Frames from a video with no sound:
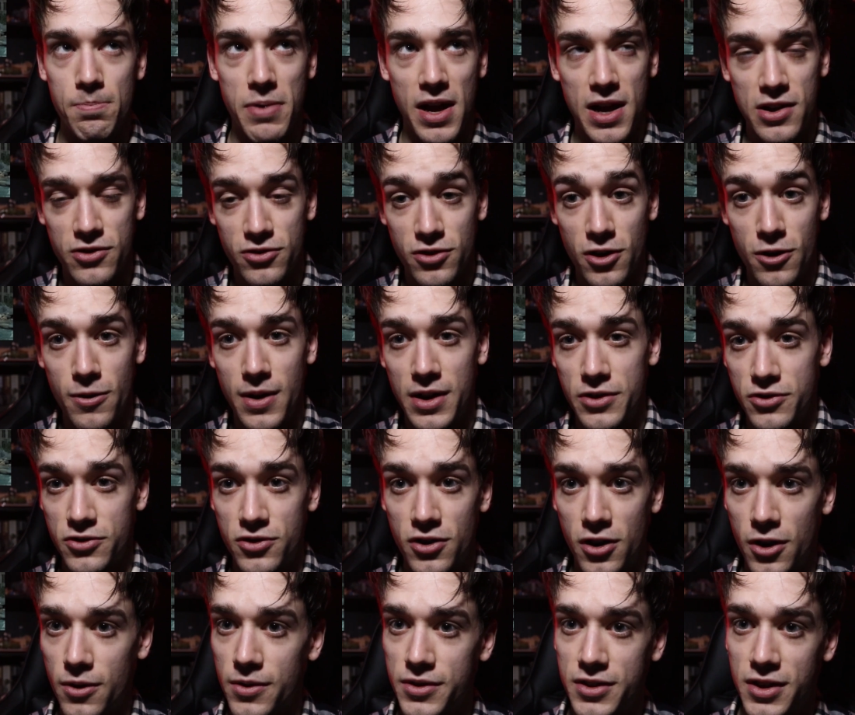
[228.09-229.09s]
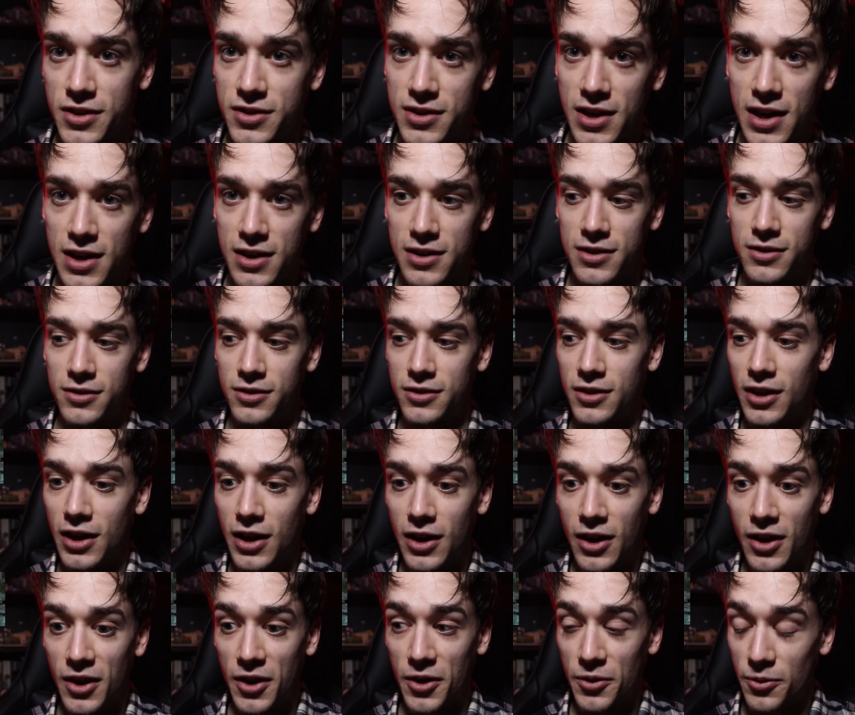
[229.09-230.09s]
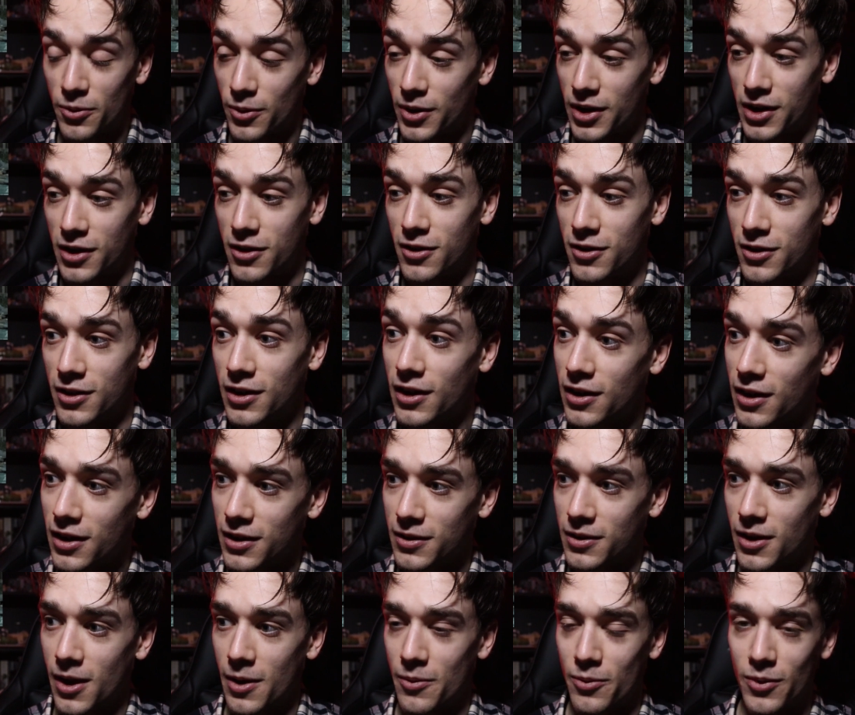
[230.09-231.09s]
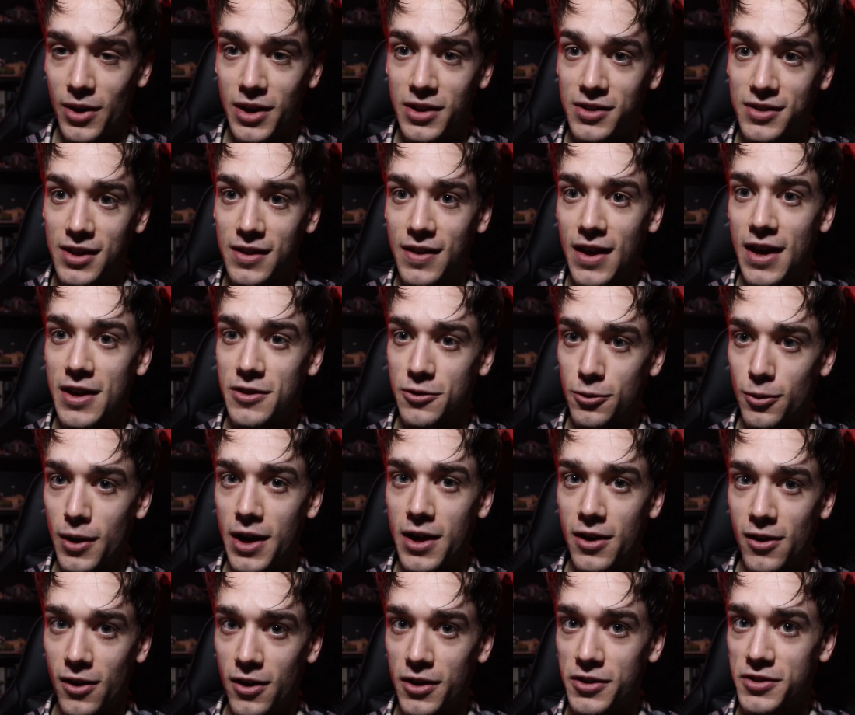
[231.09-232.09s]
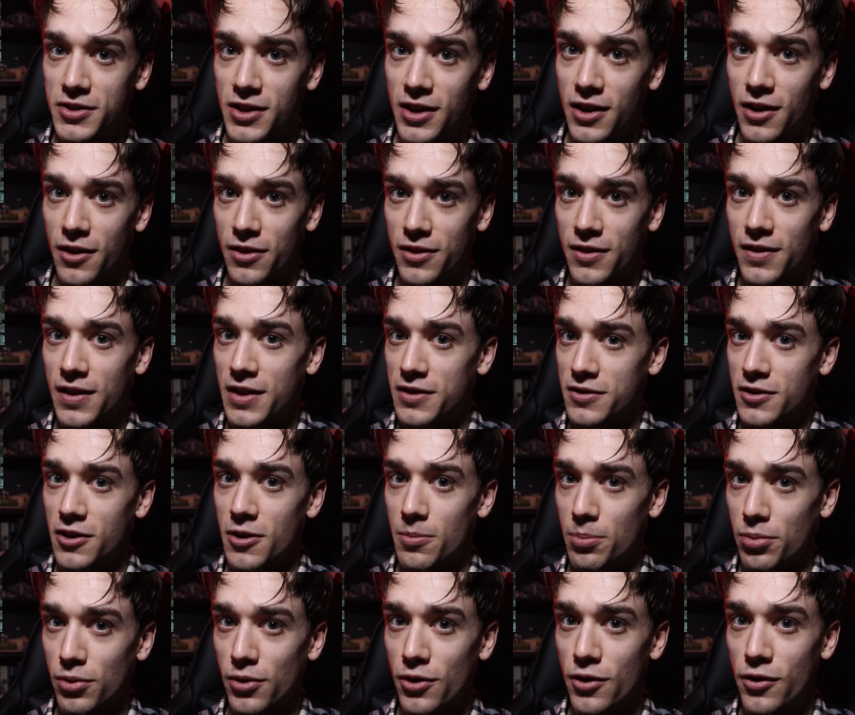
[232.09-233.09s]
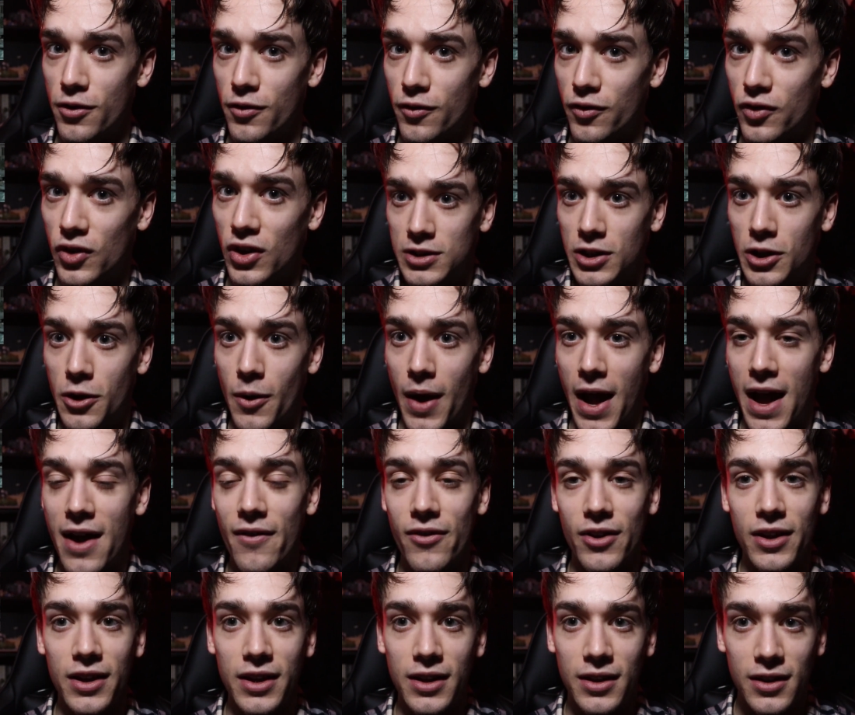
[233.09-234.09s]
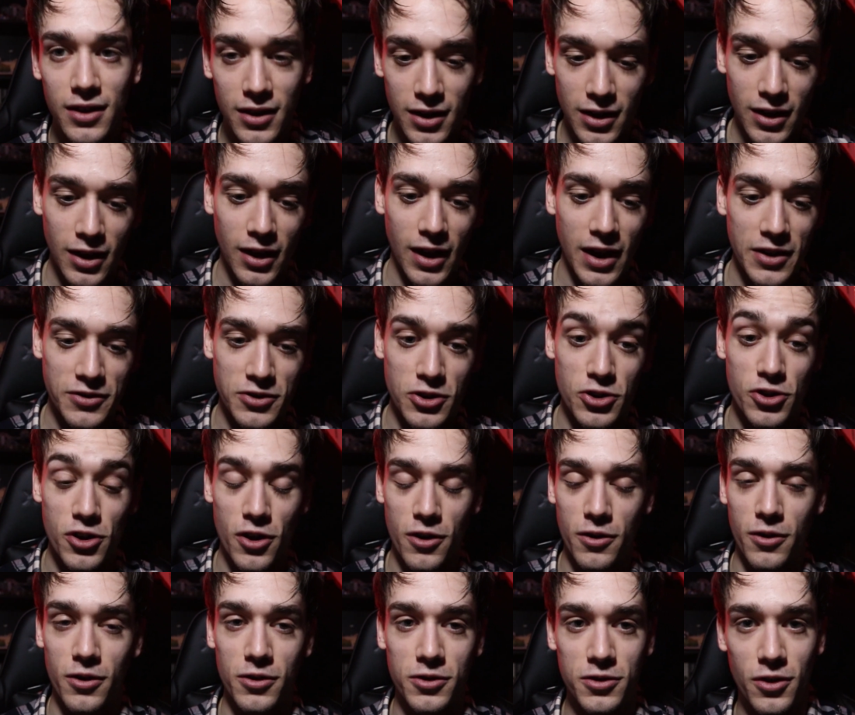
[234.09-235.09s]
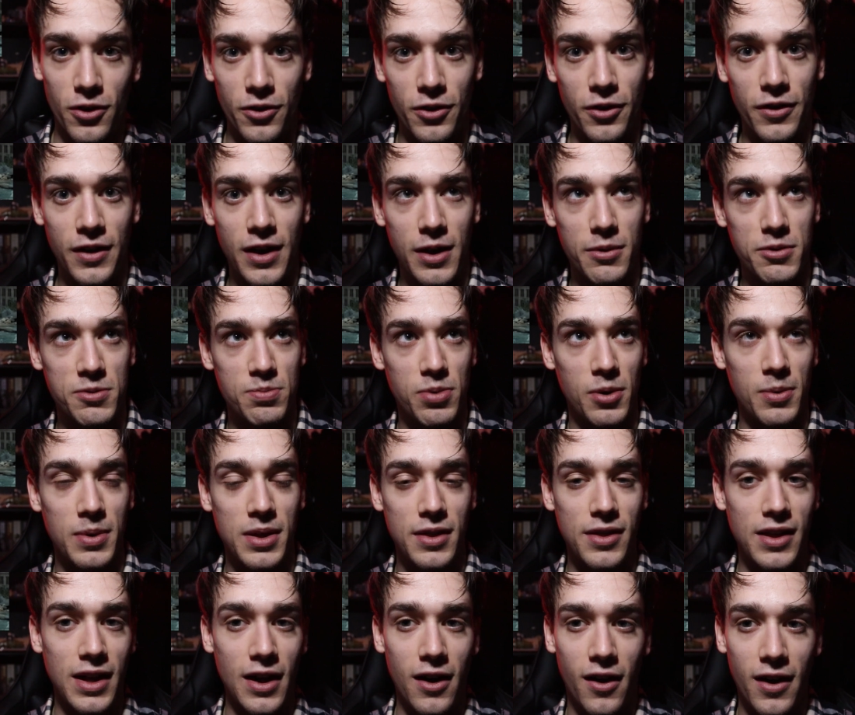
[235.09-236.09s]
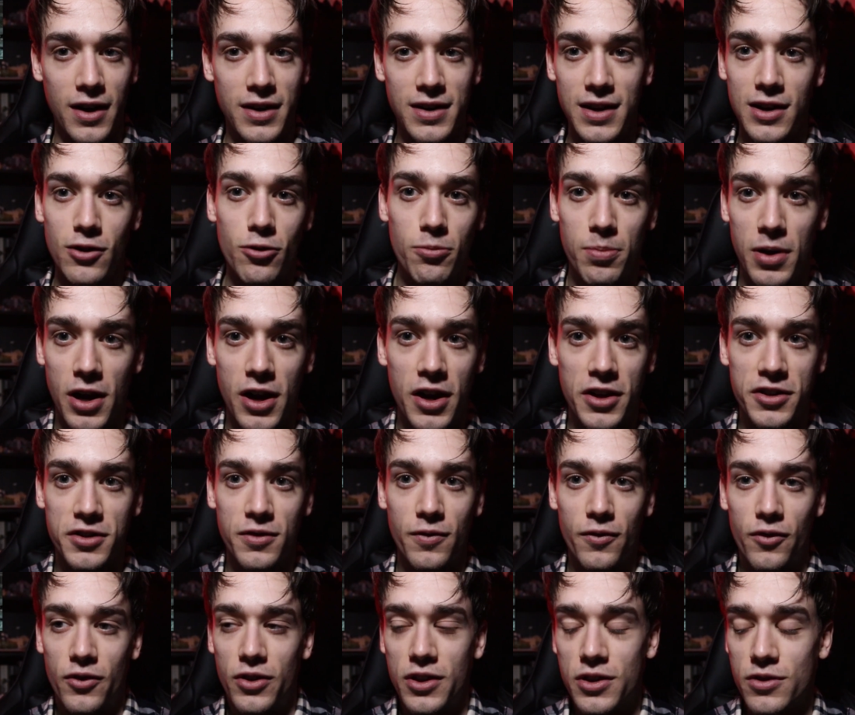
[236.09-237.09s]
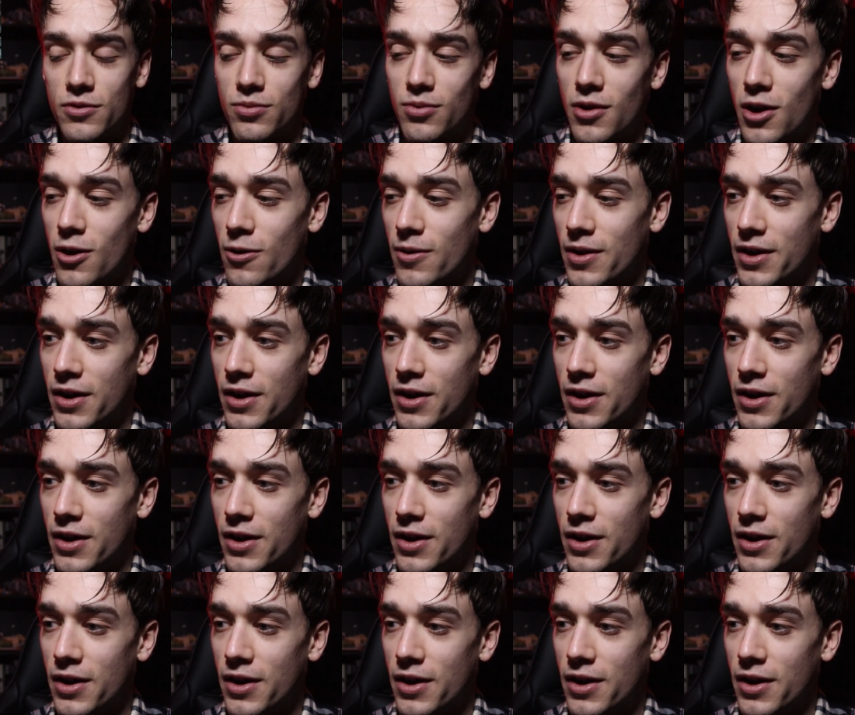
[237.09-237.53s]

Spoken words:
Pedro as Joel, as I said, is really good here. I really see that as great casting, and I think that's going to prove, you know, heavily as the show goes on that was probably the ideal person for this role.